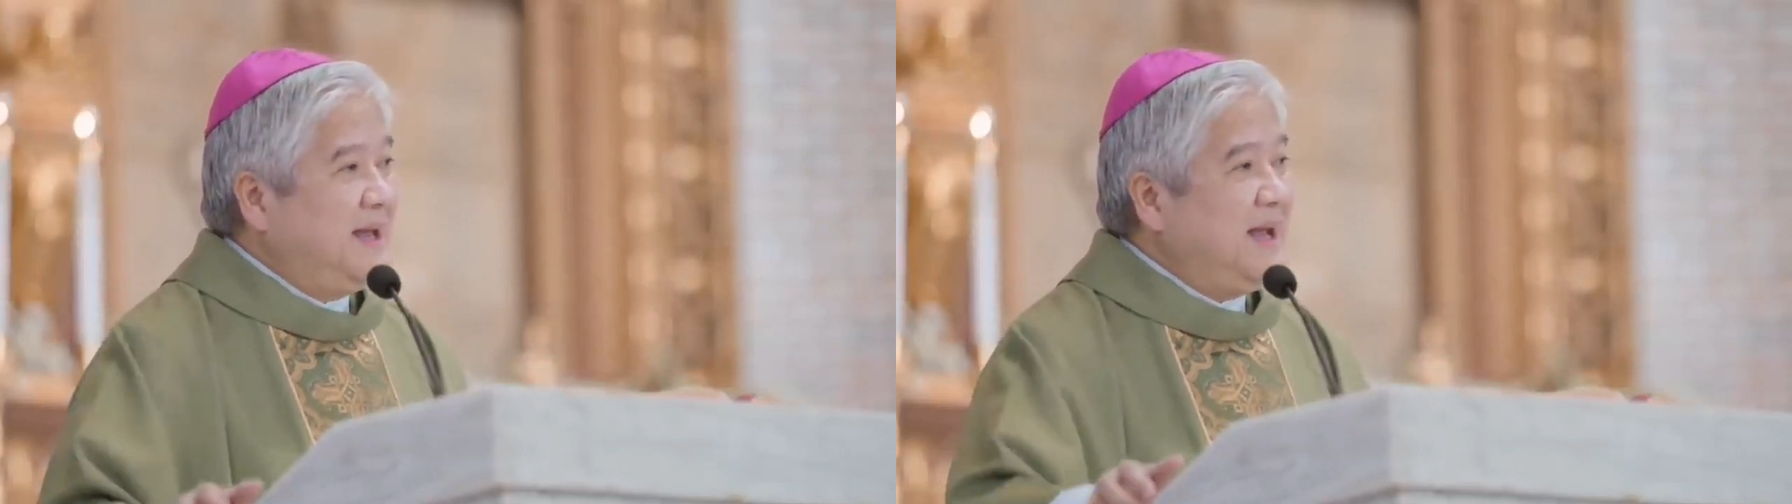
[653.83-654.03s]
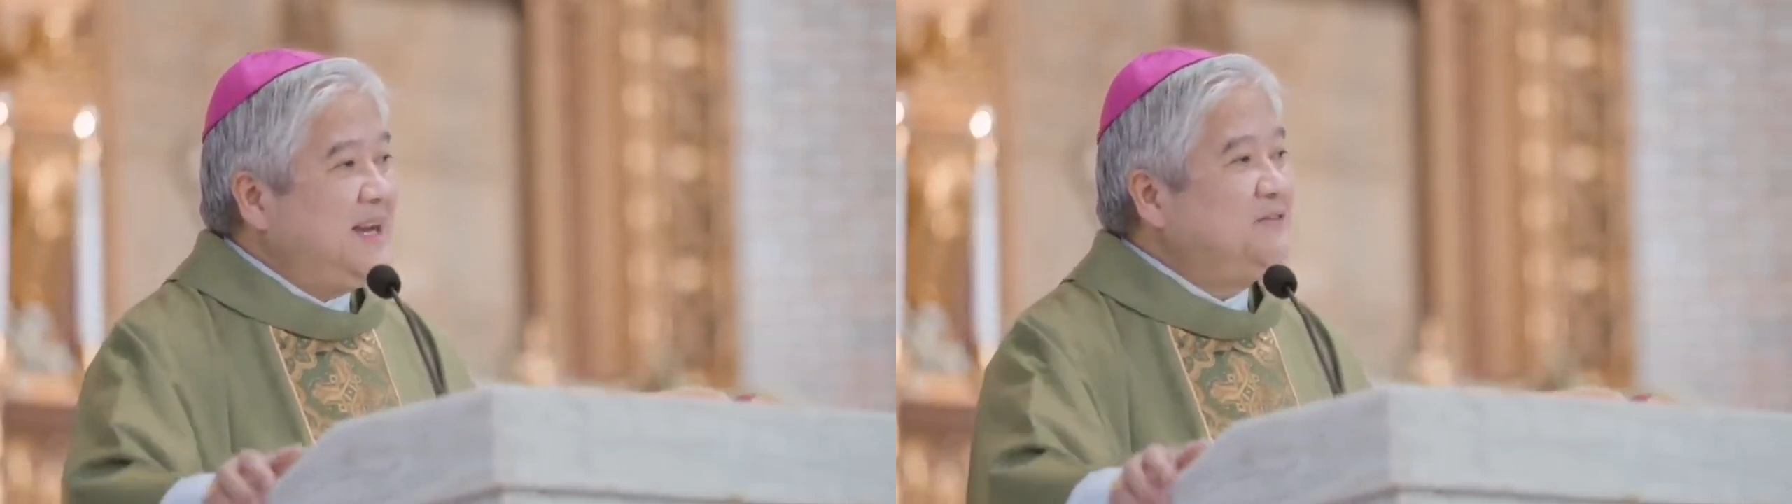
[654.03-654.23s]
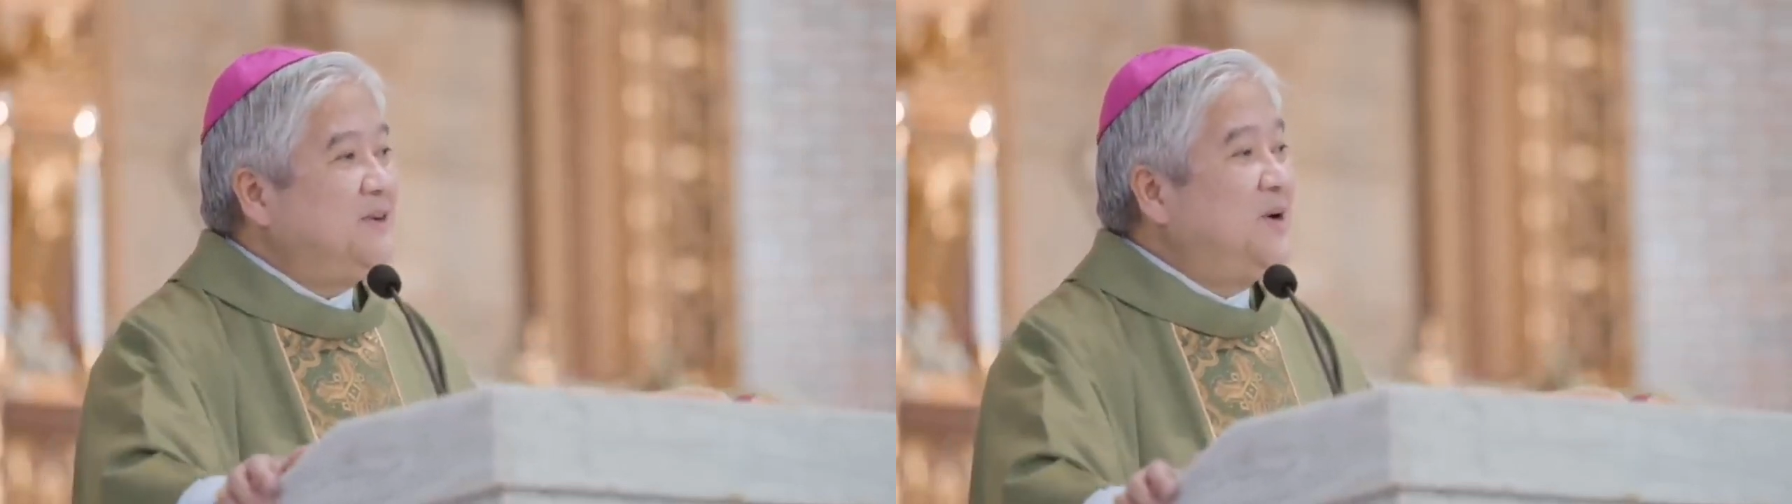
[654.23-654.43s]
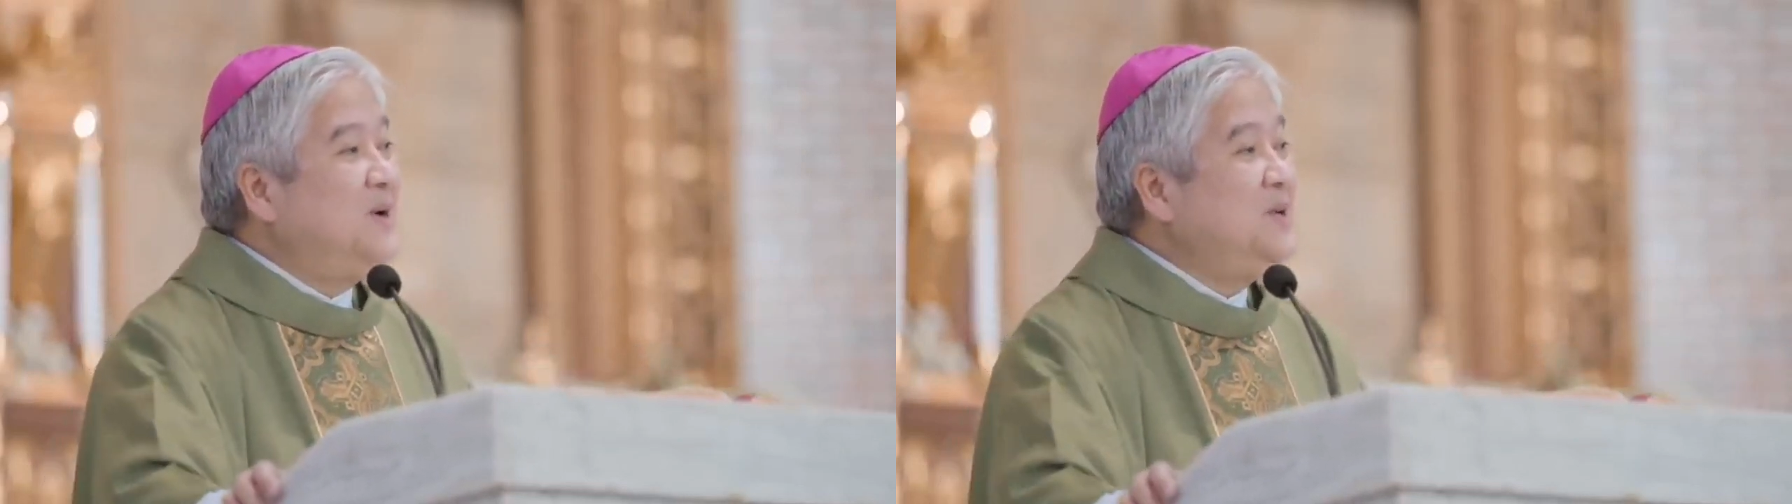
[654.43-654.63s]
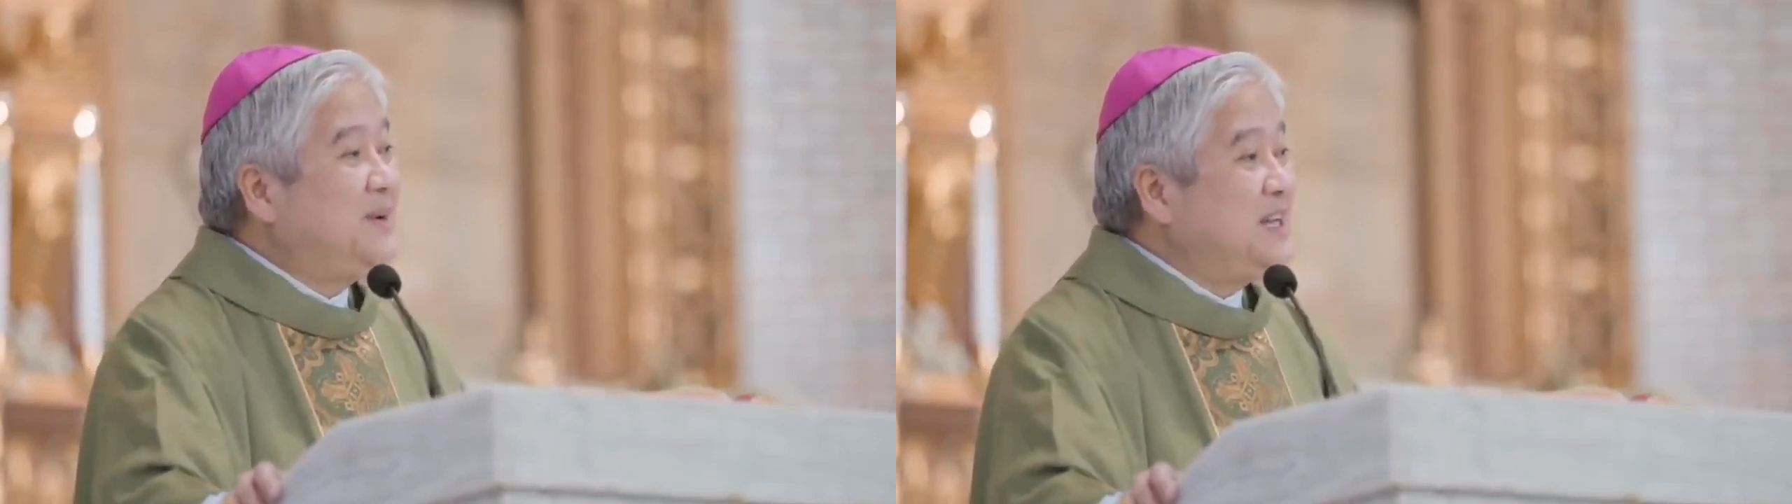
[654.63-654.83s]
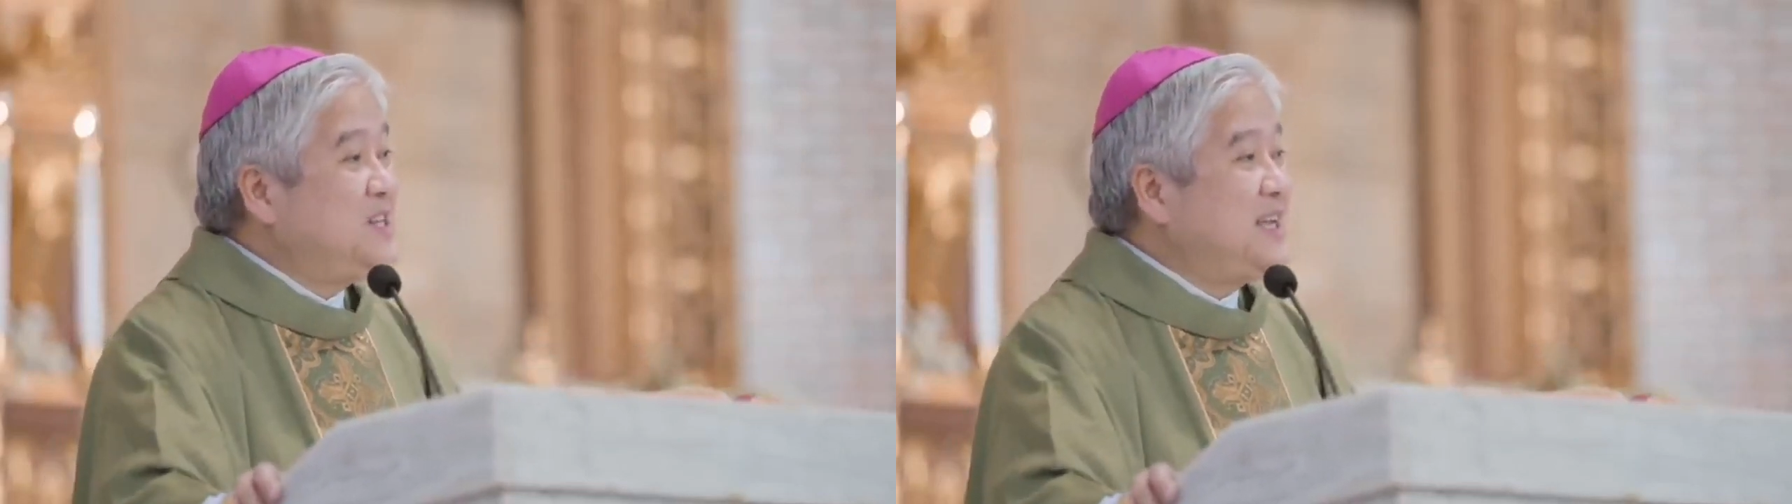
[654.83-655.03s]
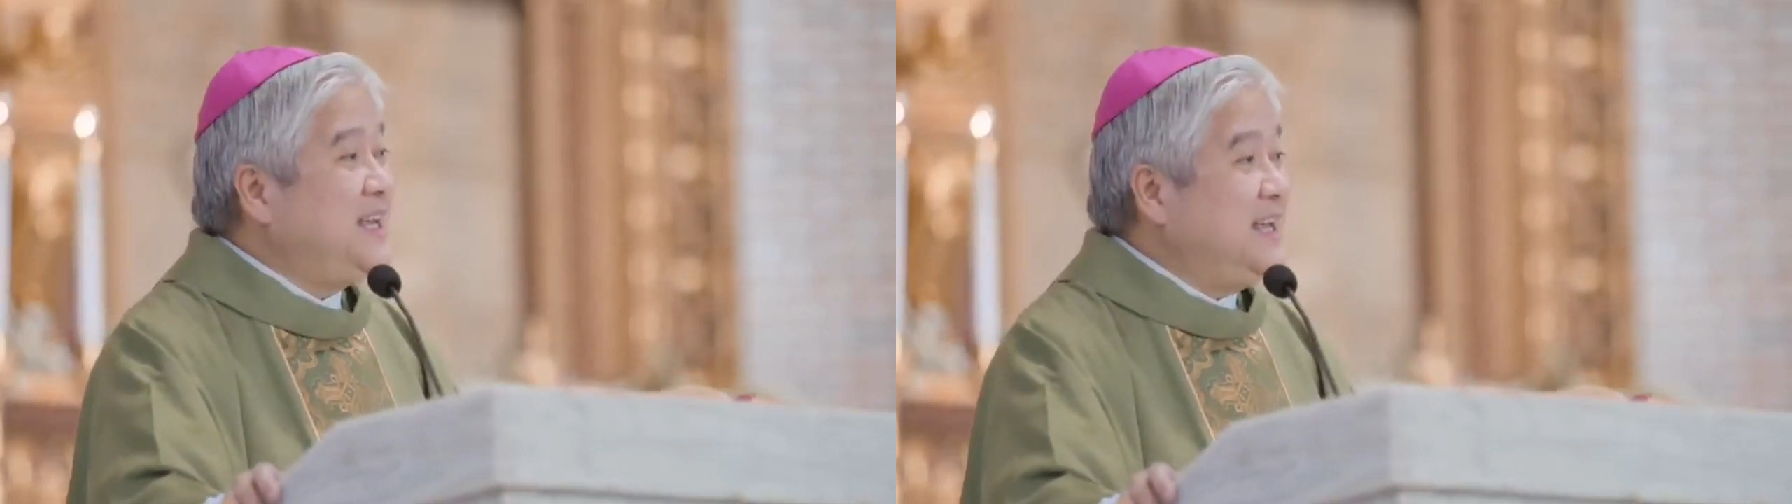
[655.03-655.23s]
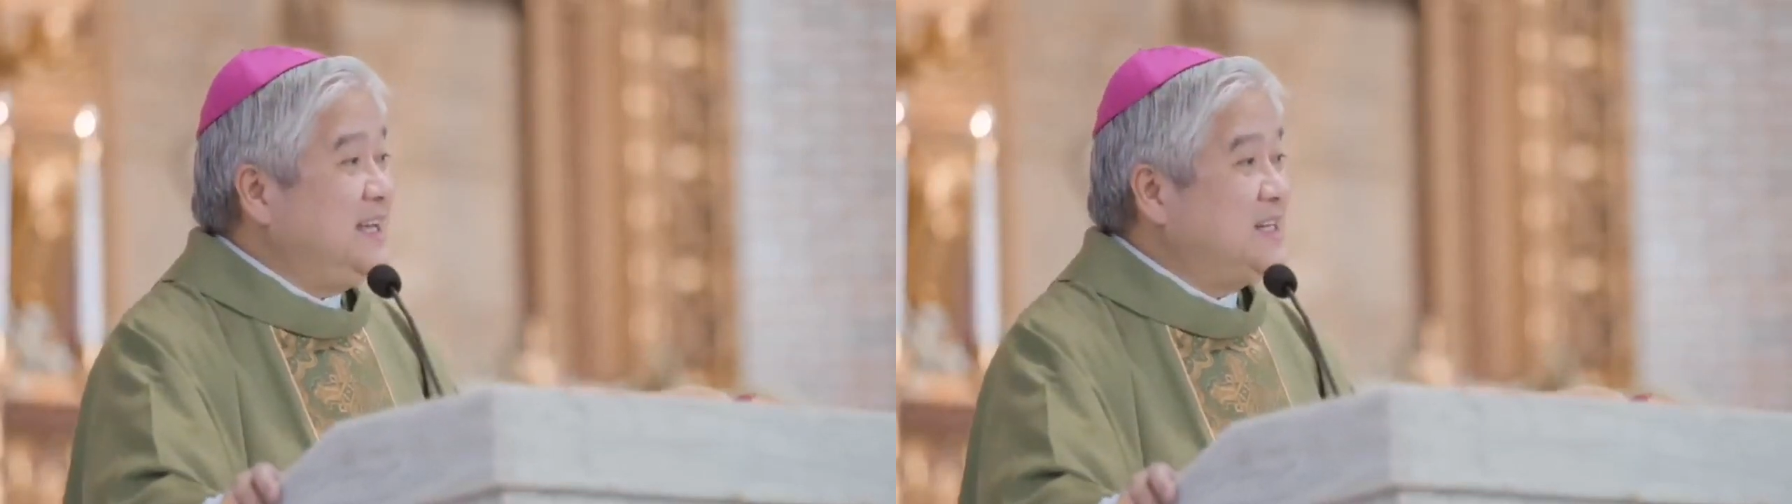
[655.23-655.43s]
And if all you can
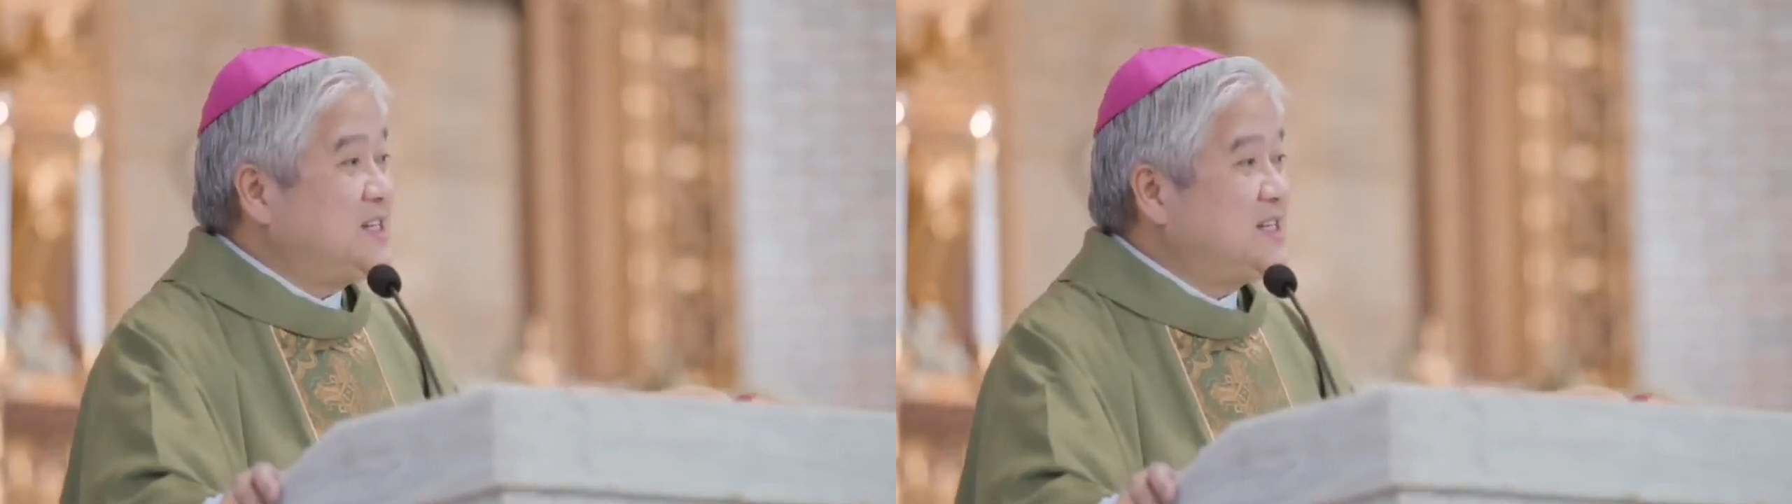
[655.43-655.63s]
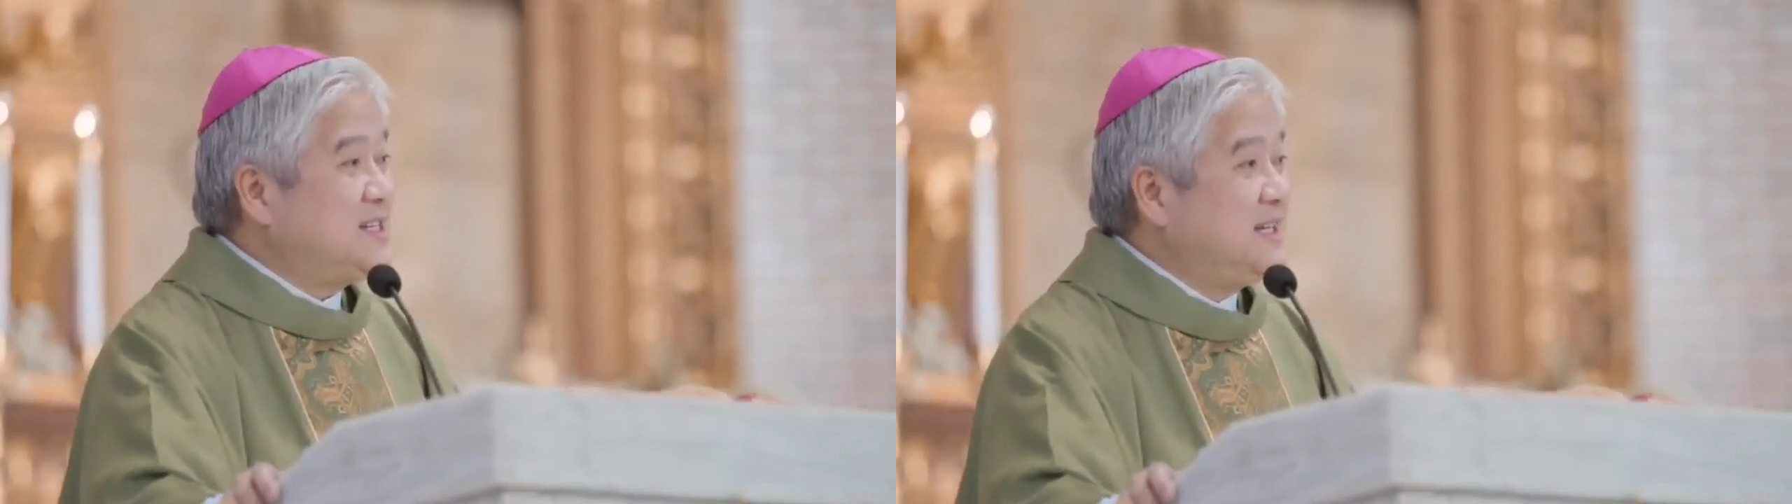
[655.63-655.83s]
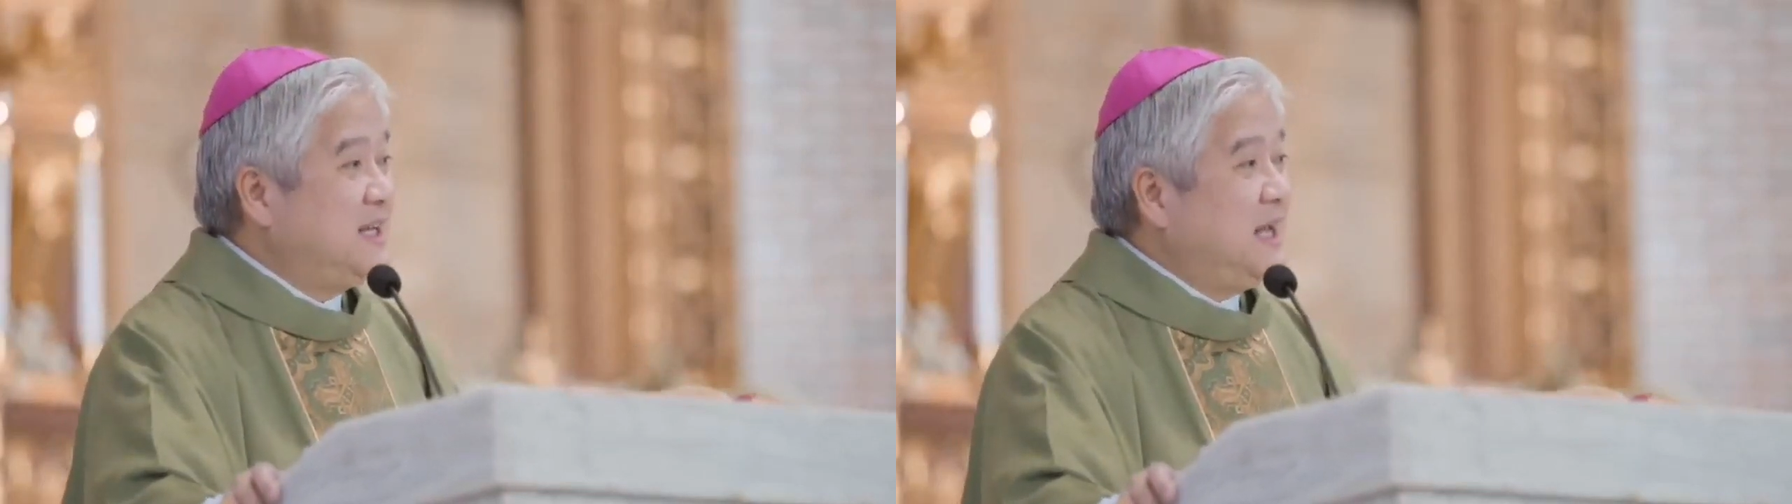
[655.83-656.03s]
say is,